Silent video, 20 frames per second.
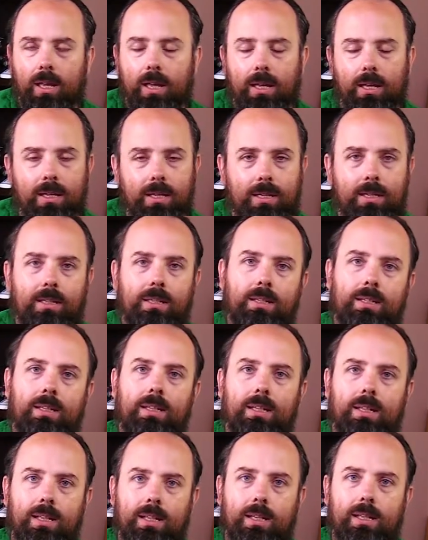
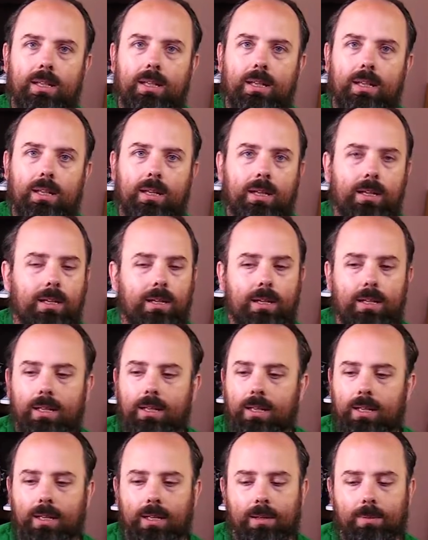Nothing is said.